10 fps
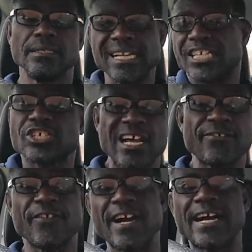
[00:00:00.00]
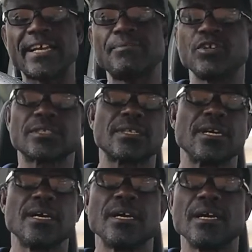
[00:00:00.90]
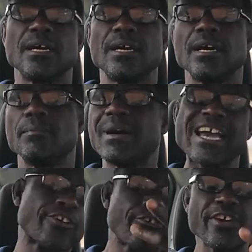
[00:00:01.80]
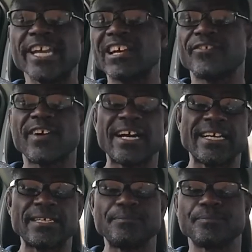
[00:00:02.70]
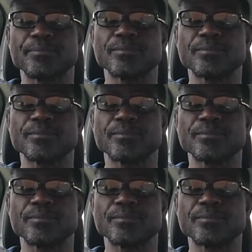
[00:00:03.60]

natural father, but my creator father.